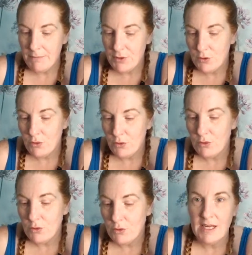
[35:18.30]
the
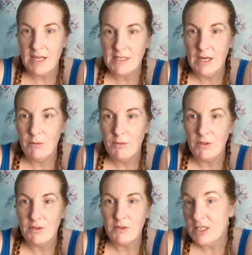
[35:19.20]
notes, and
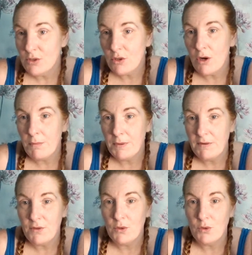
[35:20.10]
I will send you a
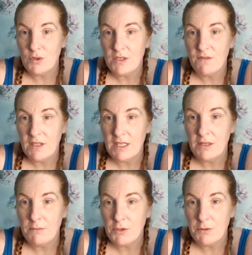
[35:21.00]
copy of the notes
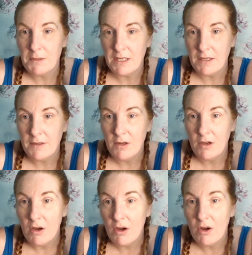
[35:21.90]
if you need them to be.
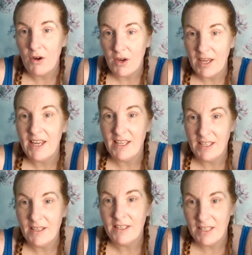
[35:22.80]
Oh,
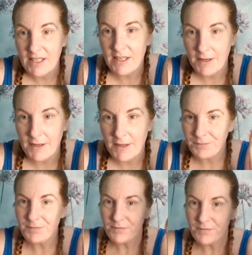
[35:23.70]
hey, yeah.
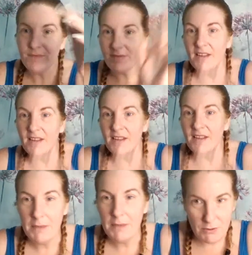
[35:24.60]

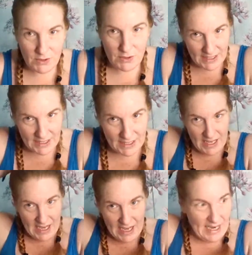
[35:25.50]
That'll make more sense.
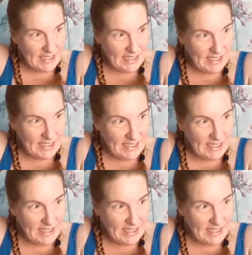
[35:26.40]
And